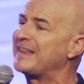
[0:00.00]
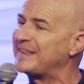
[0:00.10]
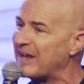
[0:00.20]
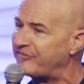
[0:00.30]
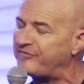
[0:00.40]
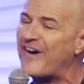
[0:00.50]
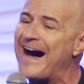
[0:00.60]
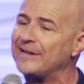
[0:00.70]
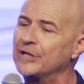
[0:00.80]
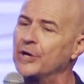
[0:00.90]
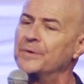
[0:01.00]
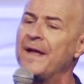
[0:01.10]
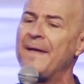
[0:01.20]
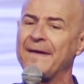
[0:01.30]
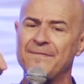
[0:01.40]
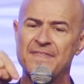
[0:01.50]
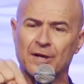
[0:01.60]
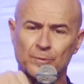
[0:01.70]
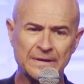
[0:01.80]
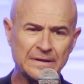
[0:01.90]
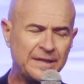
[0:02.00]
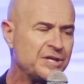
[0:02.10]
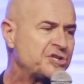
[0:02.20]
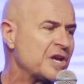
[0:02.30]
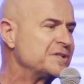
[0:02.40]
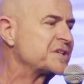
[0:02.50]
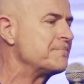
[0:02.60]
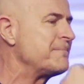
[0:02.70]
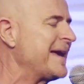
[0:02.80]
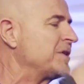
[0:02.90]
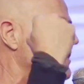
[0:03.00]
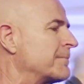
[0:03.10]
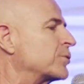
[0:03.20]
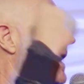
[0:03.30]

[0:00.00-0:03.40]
that they followed in their religion to make them